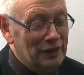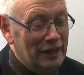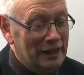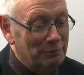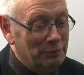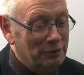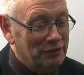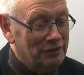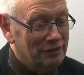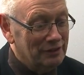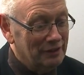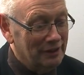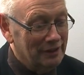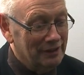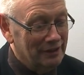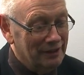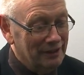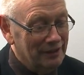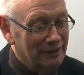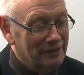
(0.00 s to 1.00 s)
it was
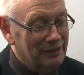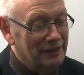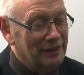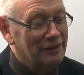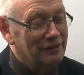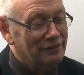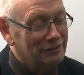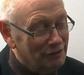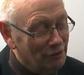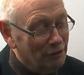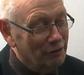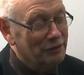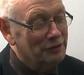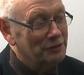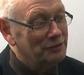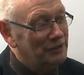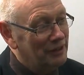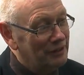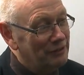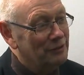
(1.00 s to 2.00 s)
the
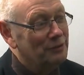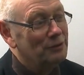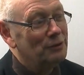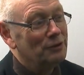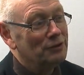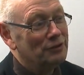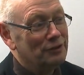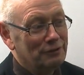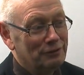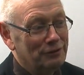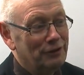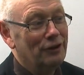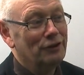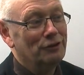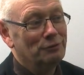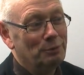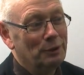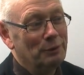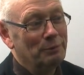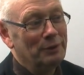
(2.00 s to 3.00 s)
historical discourse that
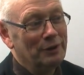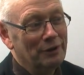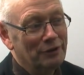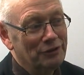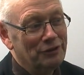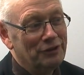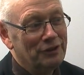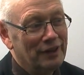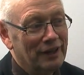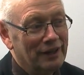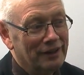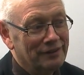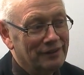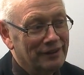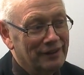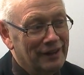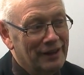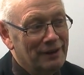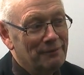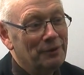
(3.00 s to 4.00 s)
first put me onto that,
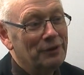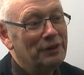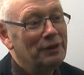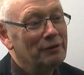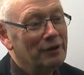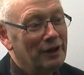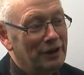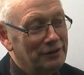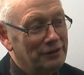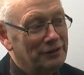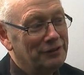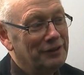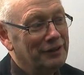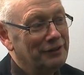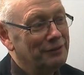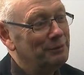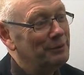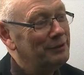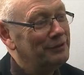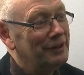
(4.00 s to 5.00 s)
but there are other
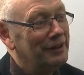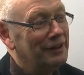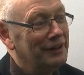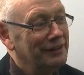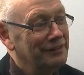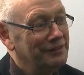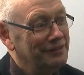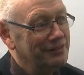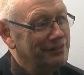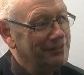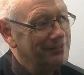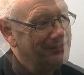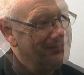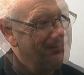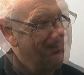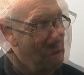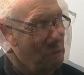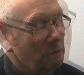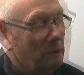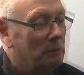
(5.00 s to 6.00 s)
things besides.
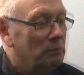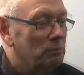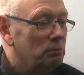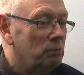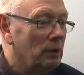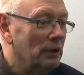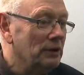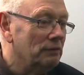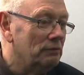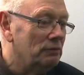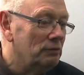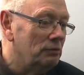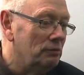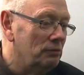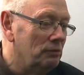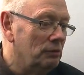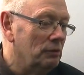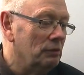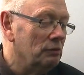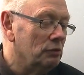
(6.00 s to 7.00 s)
Well,
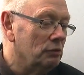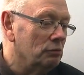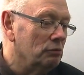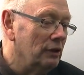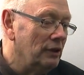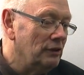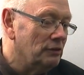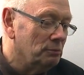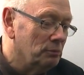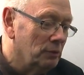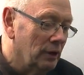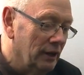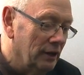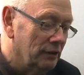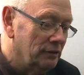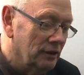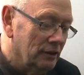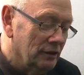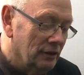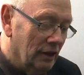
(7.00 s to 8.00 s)
the reason why
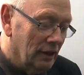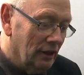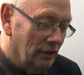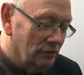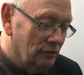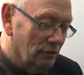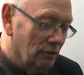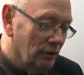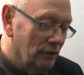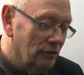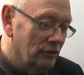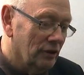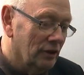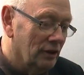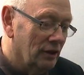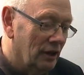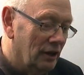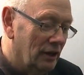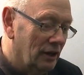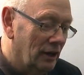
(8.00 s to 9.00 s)
I think that historians
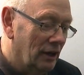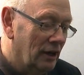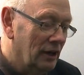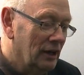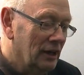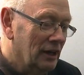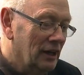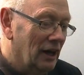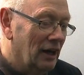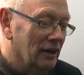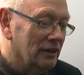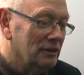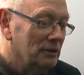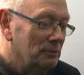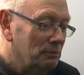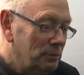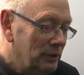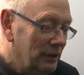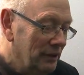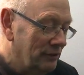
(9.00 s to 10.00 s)
are
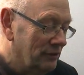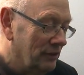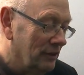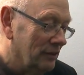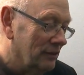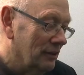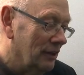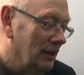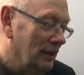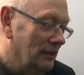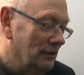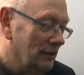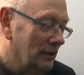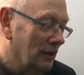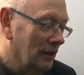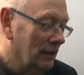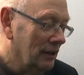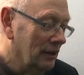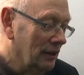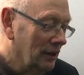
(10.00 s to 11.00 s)
complicit in